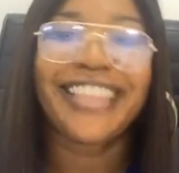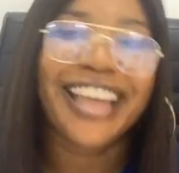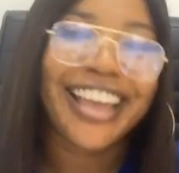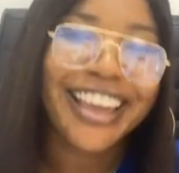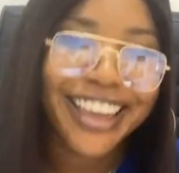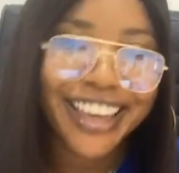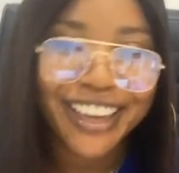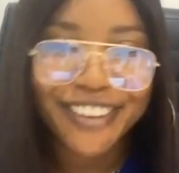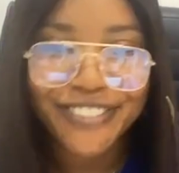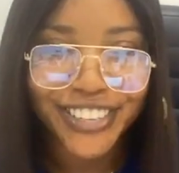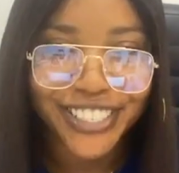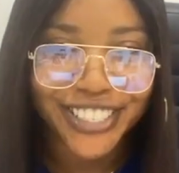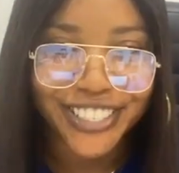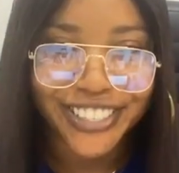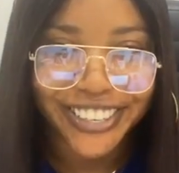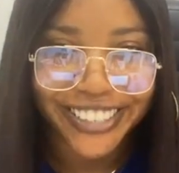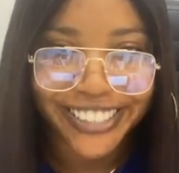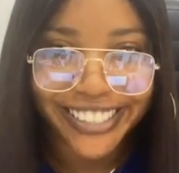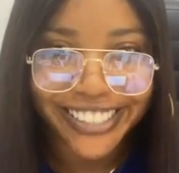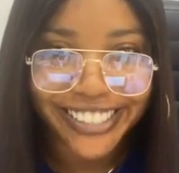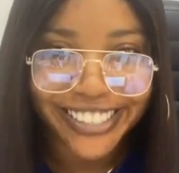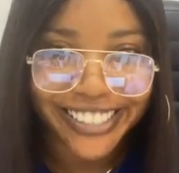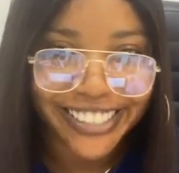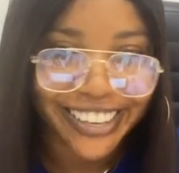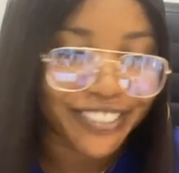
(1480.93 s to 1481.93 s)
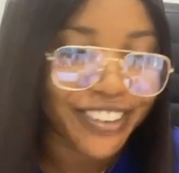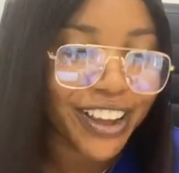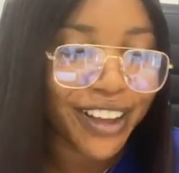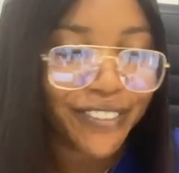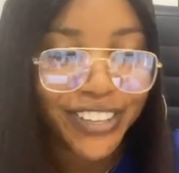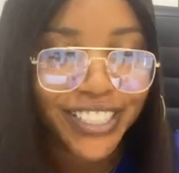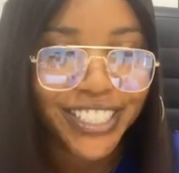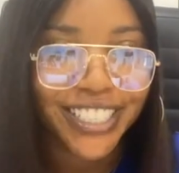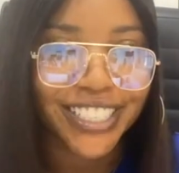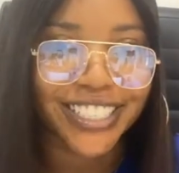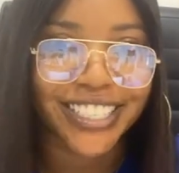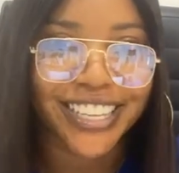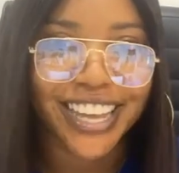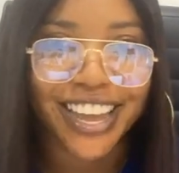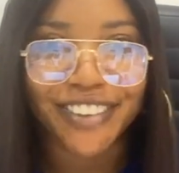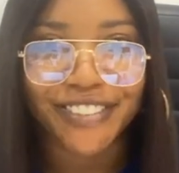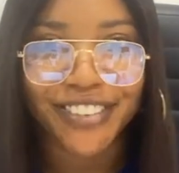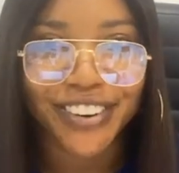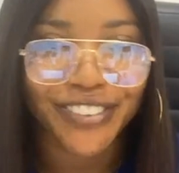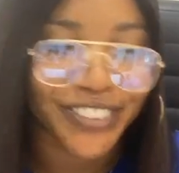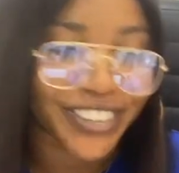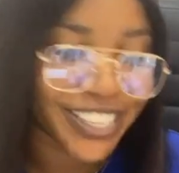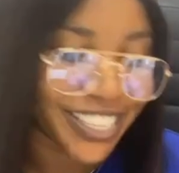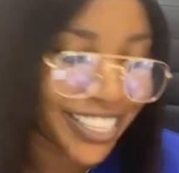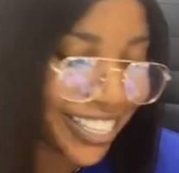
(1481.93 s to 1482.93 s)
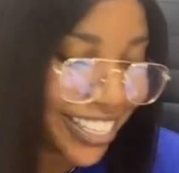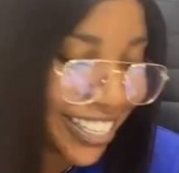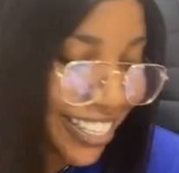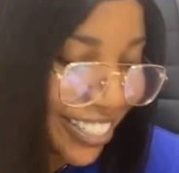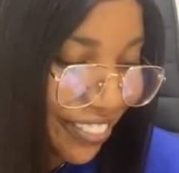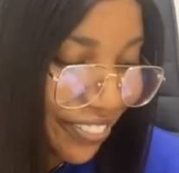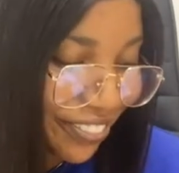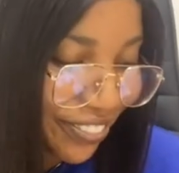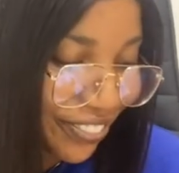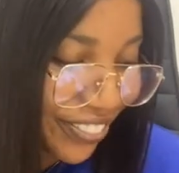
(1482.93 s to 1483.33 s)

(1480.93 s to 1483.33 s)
Thank you for joining in. I'm happy to see everybody.